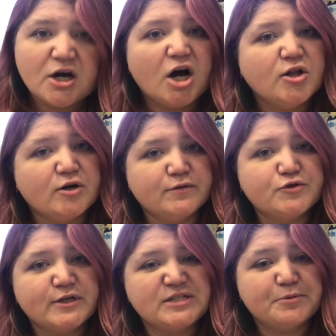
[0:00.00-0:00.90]
Along with
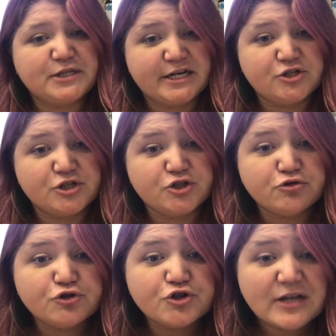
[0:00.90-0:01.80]
transportation, you
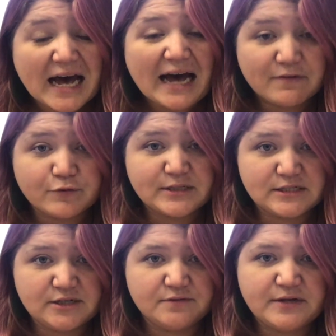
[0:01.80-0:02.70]
should have
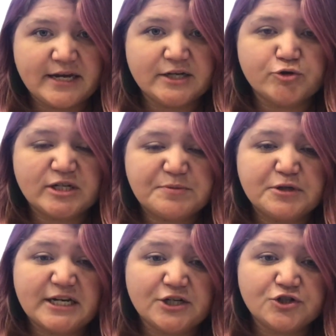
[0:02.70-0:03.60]
received a
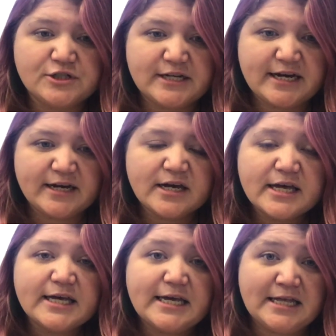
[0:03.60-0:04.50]
transportation tag
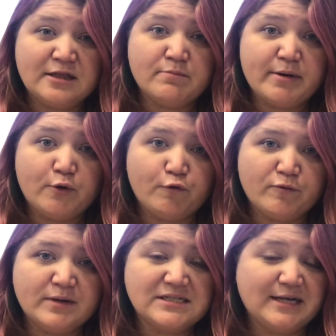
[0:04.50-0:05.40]
in the mail
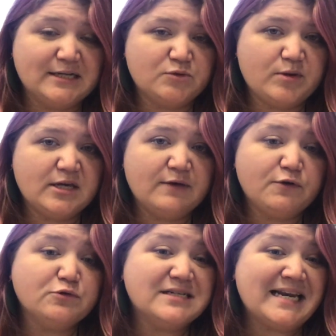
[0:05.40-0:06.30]
from us last week. If
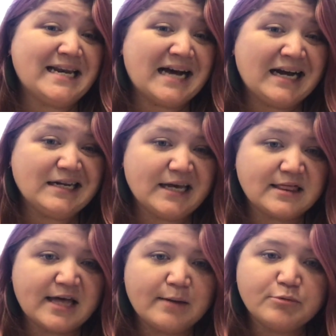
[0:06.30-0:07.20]
you did not get
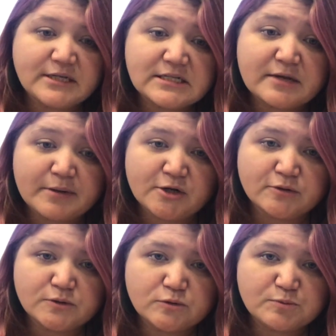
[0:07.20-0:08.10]
that, please let me know
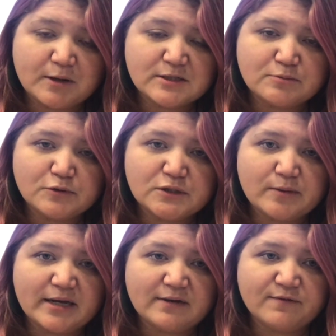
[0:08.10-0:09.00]
as soon as possible so
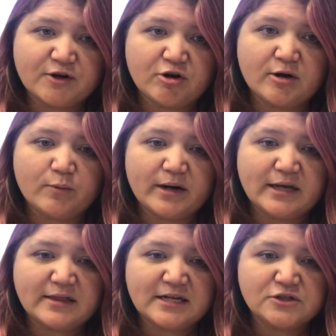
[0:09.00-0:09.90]
I can figure out a way to
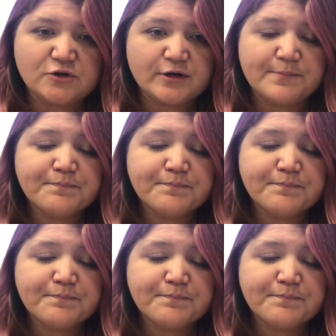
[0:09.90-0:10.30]
get that to you.